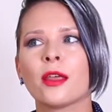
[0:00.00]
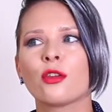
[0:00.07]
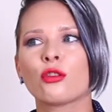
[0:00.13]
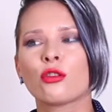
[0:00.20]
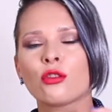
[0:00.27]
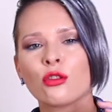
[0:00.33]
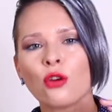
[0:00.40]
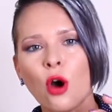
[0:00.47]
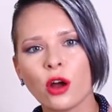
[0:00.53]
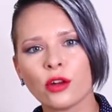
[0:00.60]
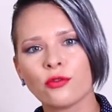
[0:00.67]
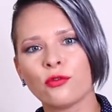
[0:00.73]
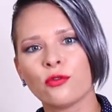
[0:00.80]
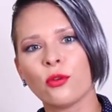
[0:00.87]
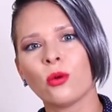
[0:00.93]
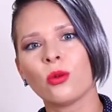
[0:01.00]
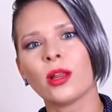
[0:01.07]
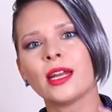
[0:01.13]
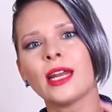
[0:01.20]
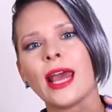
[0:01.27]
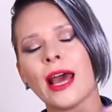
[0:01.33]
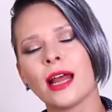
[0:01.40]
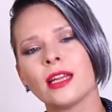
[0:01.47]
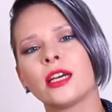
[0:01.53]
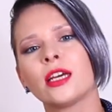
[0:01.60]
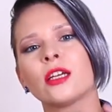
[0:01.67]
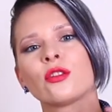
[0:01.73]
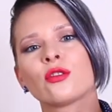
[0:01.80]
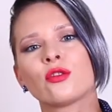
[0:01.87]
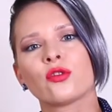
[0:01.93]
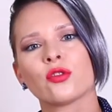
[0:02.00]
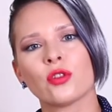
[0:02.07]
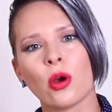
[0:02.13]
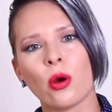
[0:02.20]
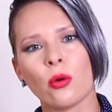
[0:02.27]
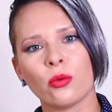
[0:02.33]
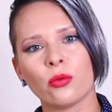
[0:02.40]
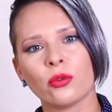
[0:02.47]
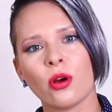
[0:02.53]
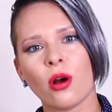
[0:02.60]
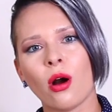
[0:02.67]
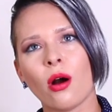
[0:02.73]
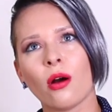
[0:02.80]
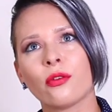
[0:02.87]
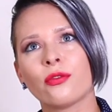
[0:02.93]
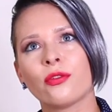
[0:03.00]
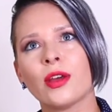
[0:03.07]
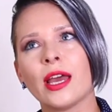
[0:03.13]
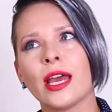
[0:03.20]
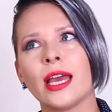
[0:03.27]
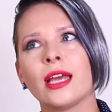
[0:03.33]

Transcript: thoughtful and elegant zone of